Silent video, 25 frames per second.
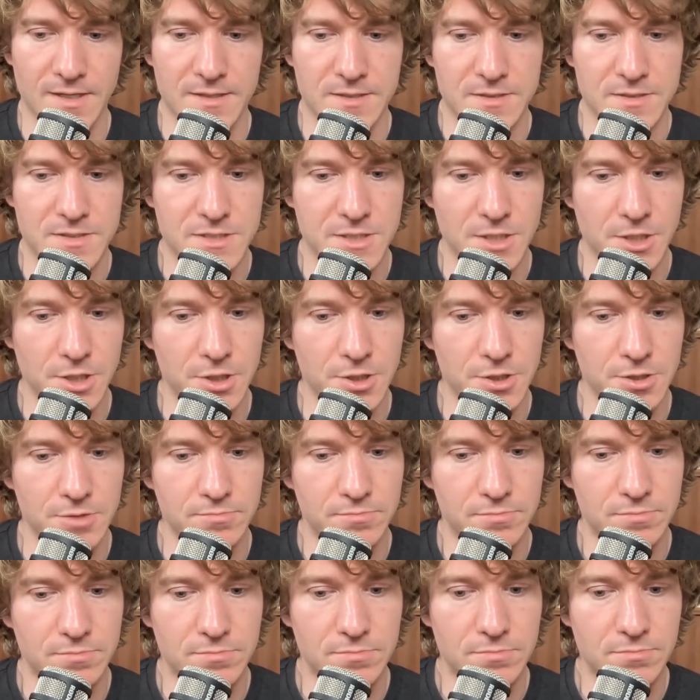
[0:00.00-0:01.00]
So,
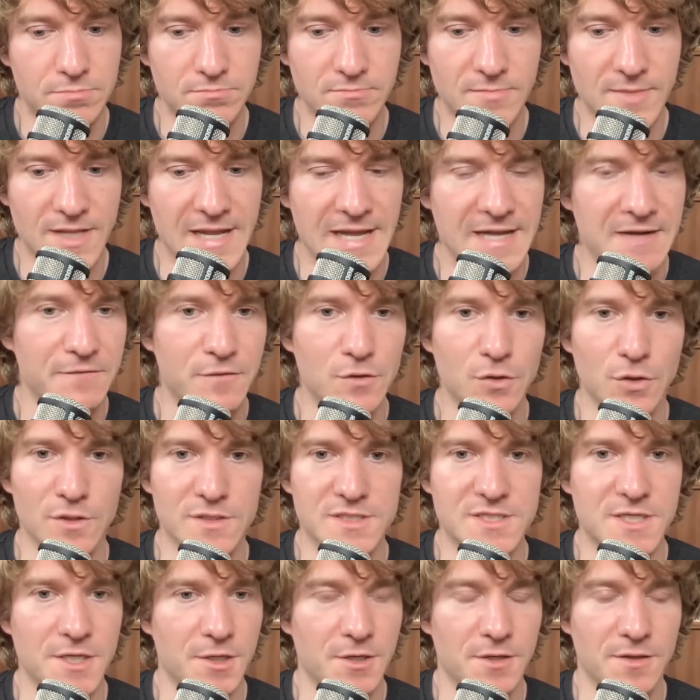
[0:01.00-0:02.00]
and of
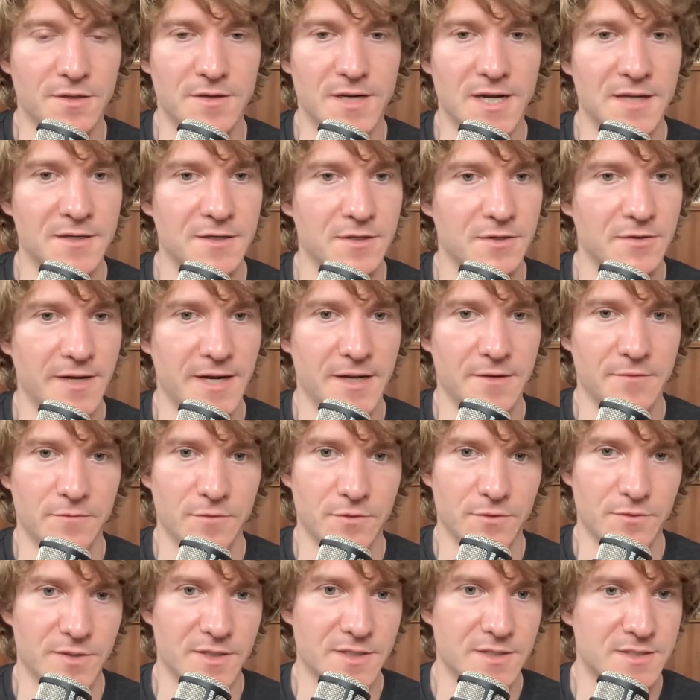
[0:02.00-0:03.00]
course, you know, there are underground
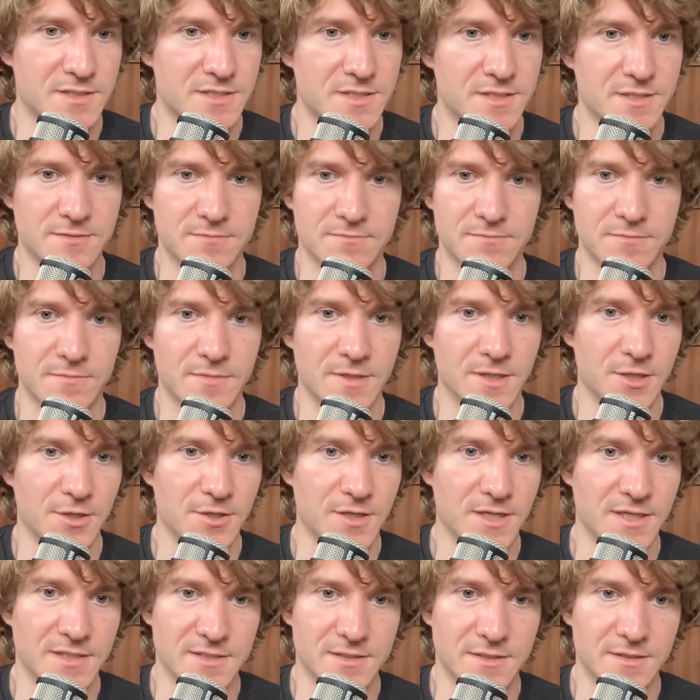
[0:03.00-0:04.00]
ruins, you know,
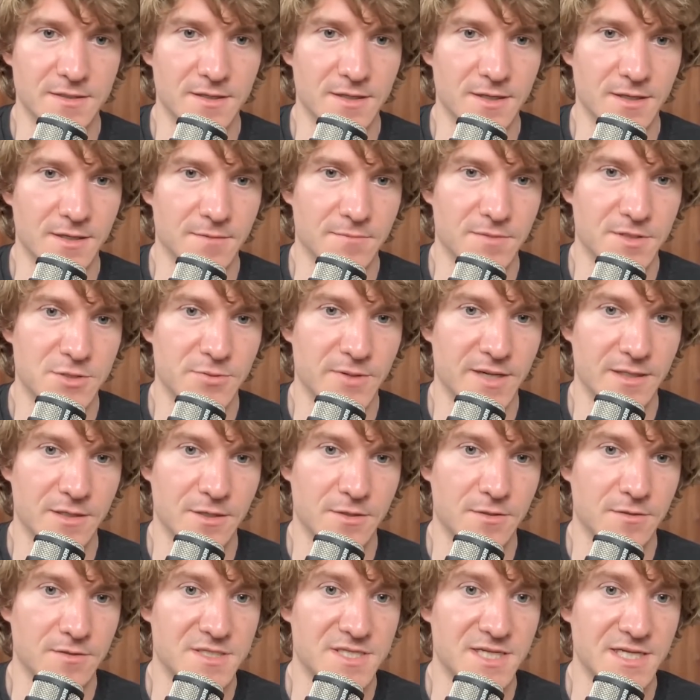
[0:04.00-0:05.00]
in between the
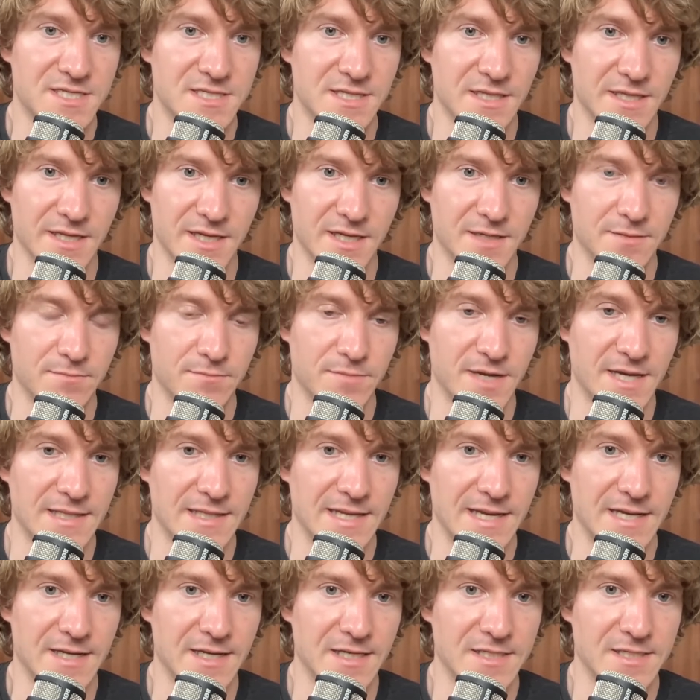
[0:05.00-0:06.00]
Sicily and
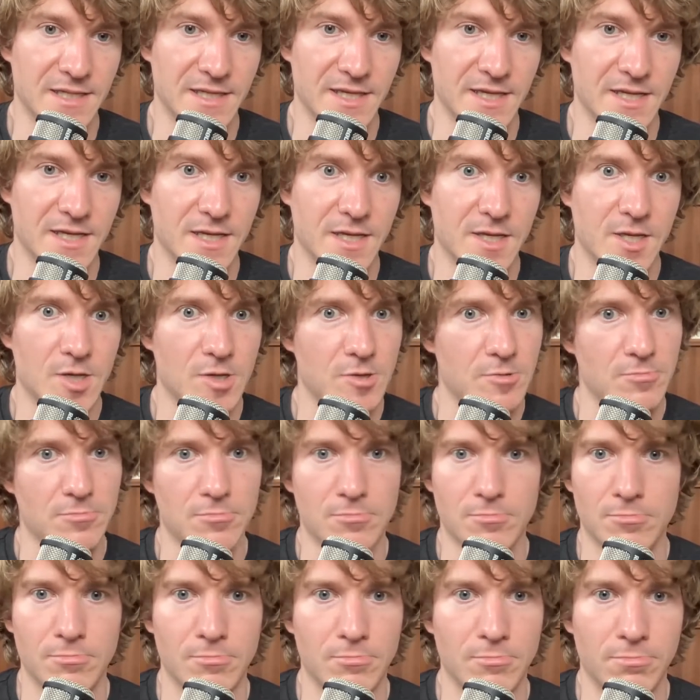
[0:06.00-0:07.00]
mainland Italy,
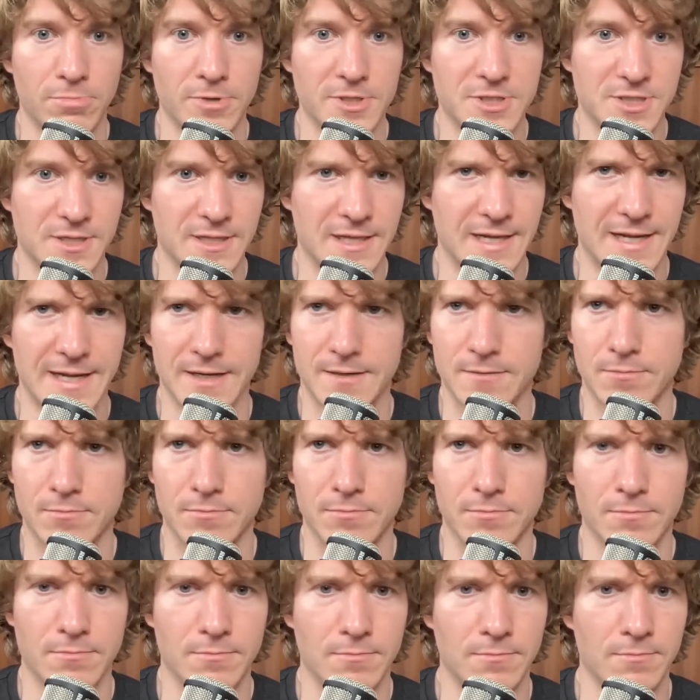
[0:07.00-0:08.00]
which are like,
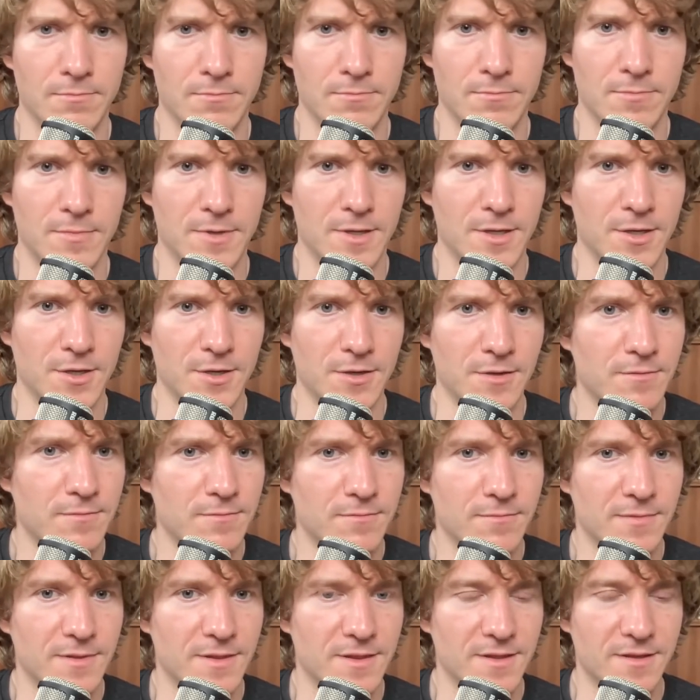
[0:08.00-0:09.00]
you know,
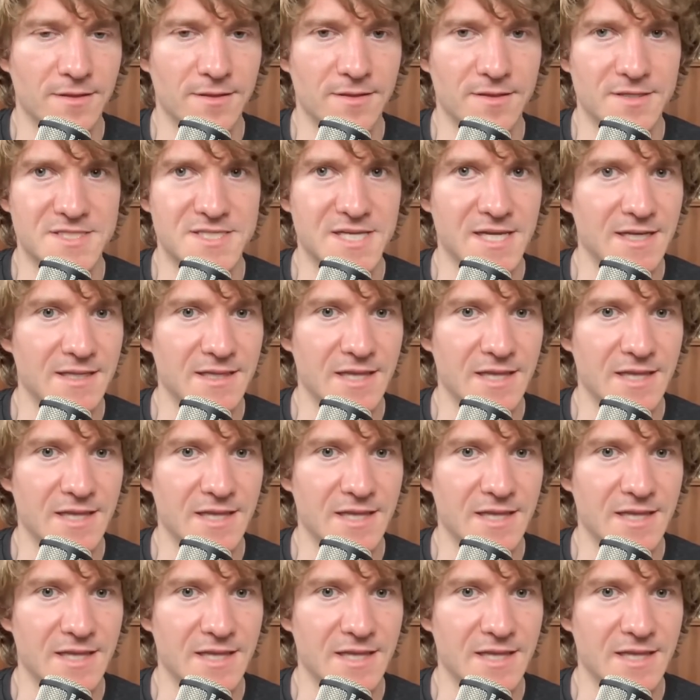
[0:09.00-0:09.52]
the sea